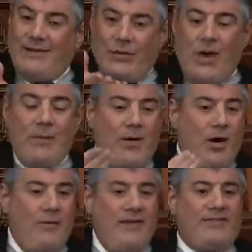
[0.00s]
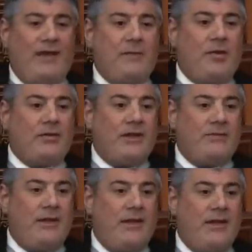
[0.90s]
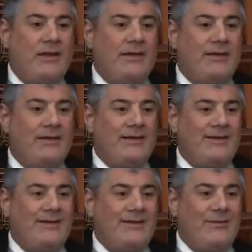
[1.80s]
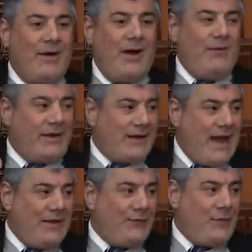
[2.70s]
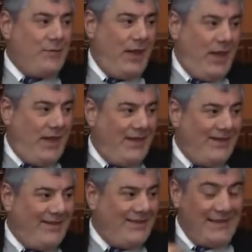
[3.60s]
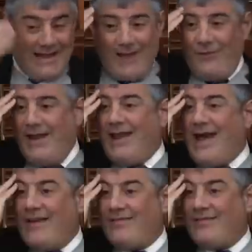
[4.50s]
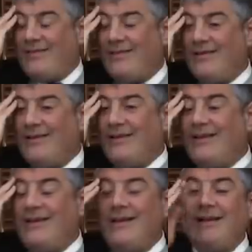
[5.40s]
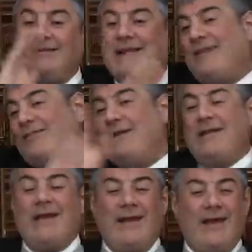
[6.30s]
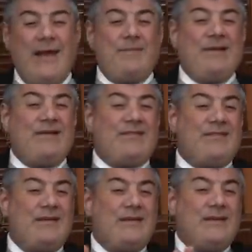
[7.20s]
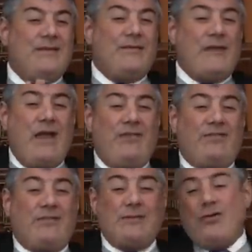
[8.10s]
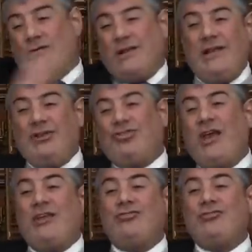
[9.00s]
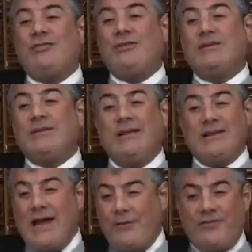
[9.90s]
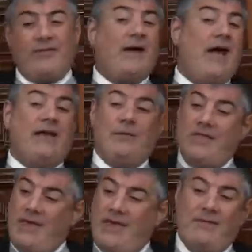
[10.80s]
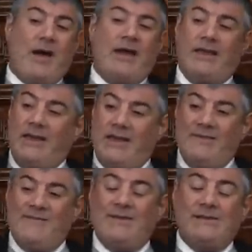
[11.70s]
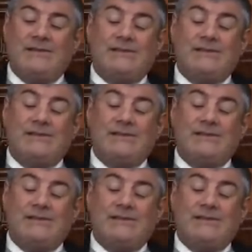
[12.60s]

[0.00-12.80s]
You are more miserable than me. Why are we crying for me? The guy realized. That's when the Rebbe's face totally changed. Till now I was crying with him, hugging him.